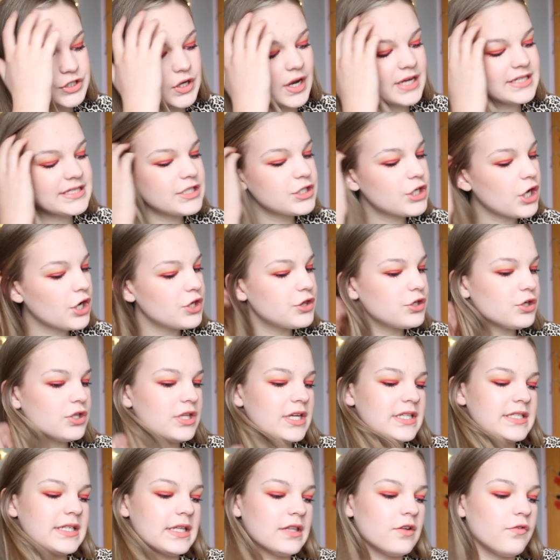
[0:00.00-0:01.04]
So I did go through
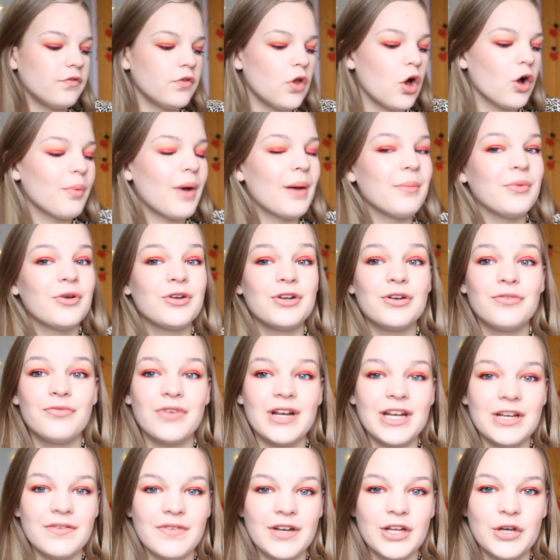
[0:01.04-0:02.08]
this in the vlog, but I'm gonna
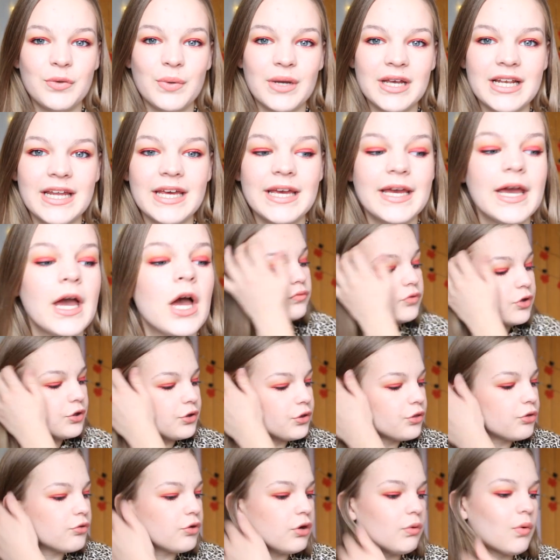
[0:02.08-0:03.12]
really quickly
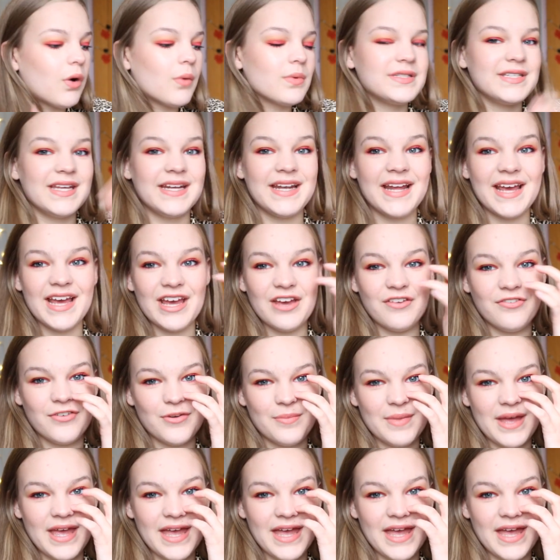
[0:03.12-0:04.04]
run through what was in here for